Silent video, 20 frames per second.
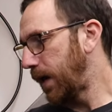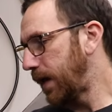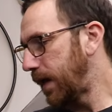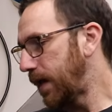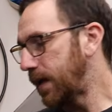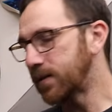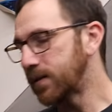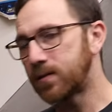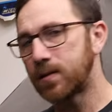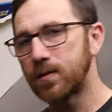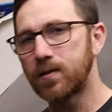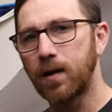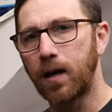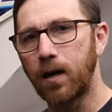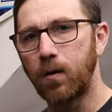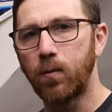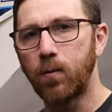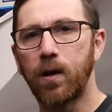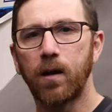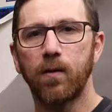his
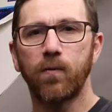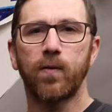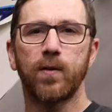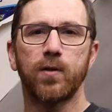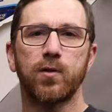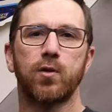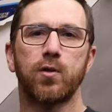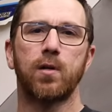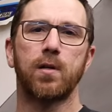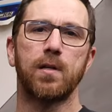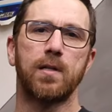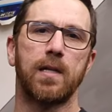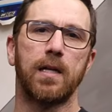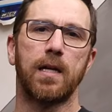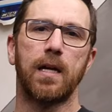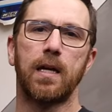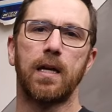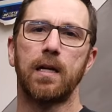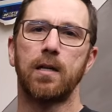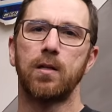design, when I first started
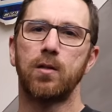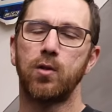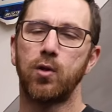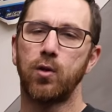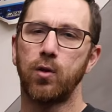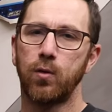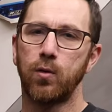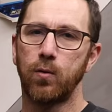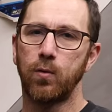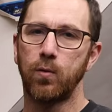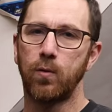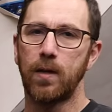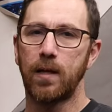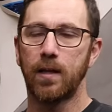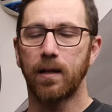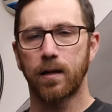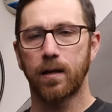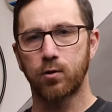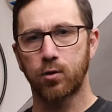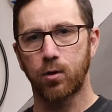digging into the
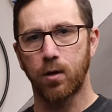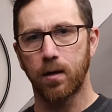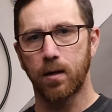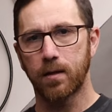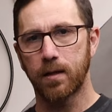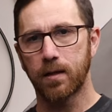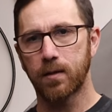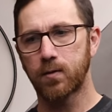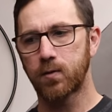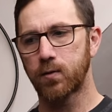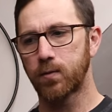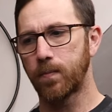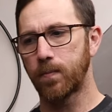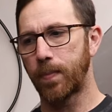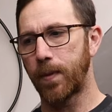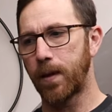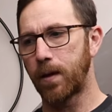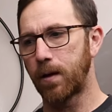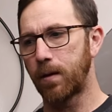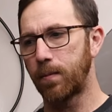electronics,
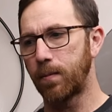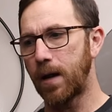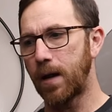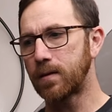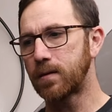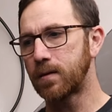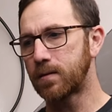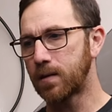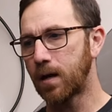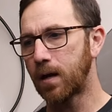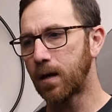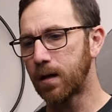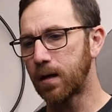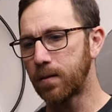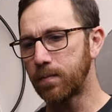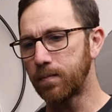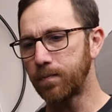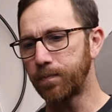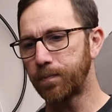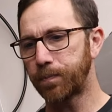at the
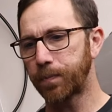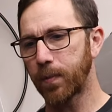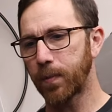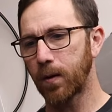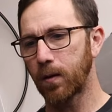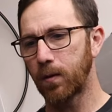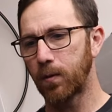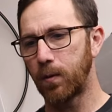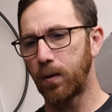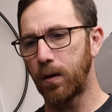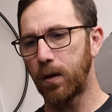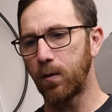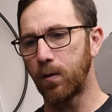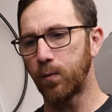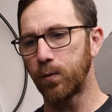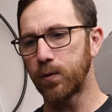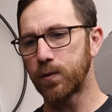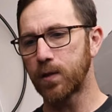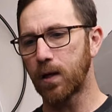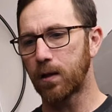time,
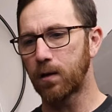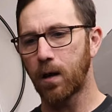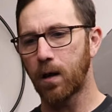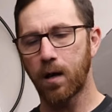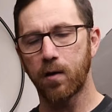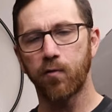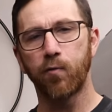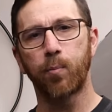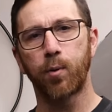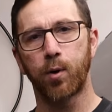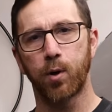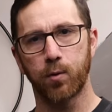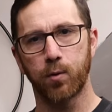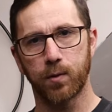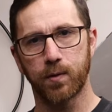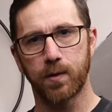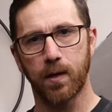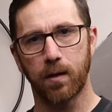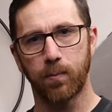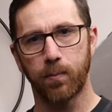it was a lot of
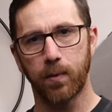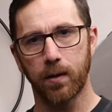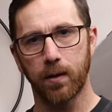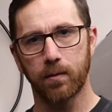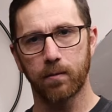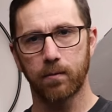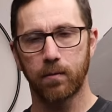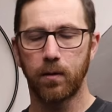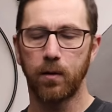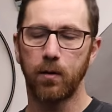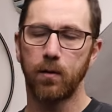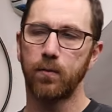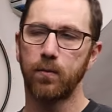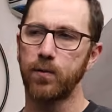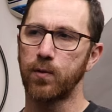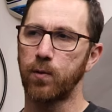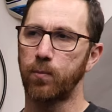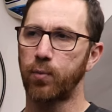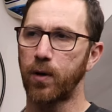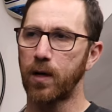prototyping. You know, there
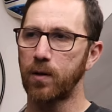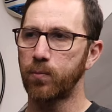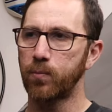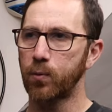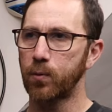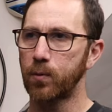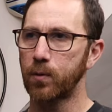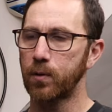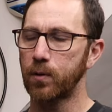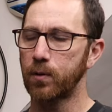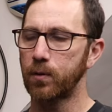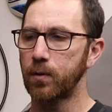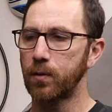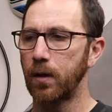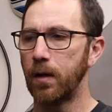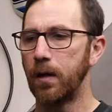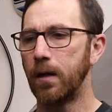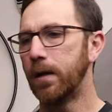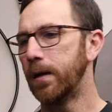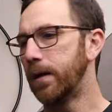was a
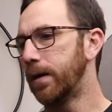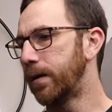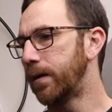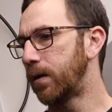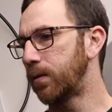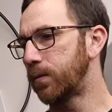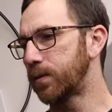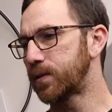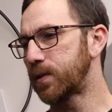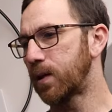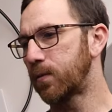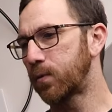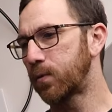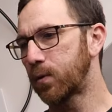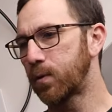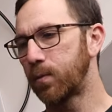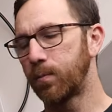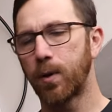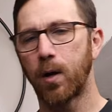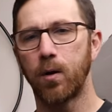breadboard, there were
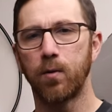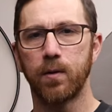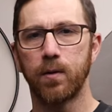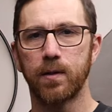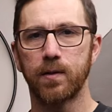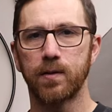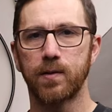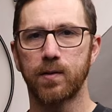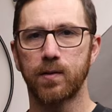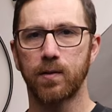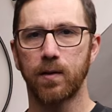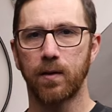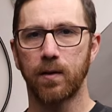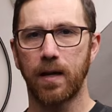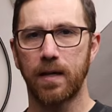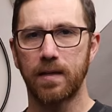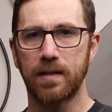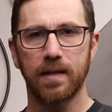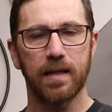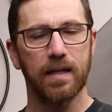several components
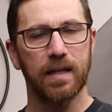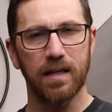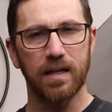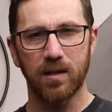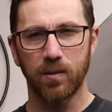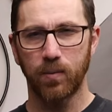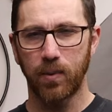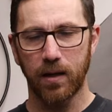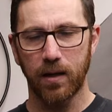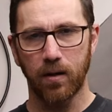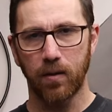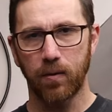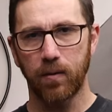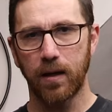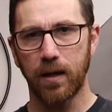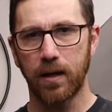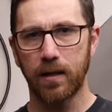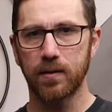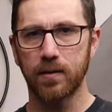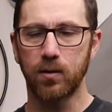that did independent
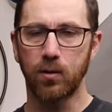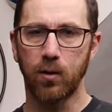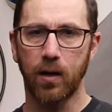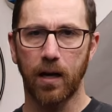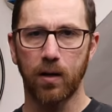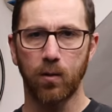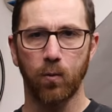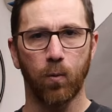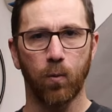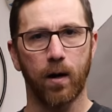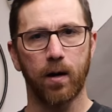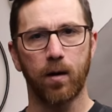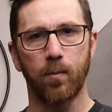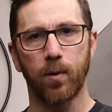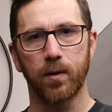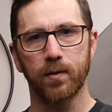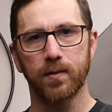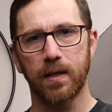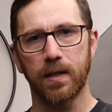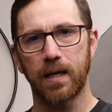things, and you had to wire
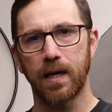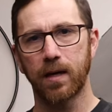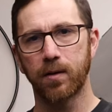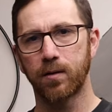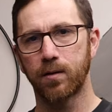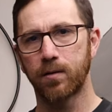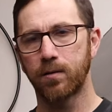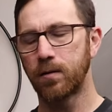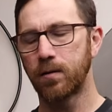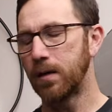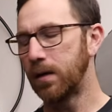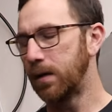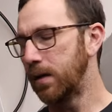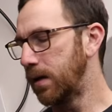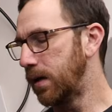them all together.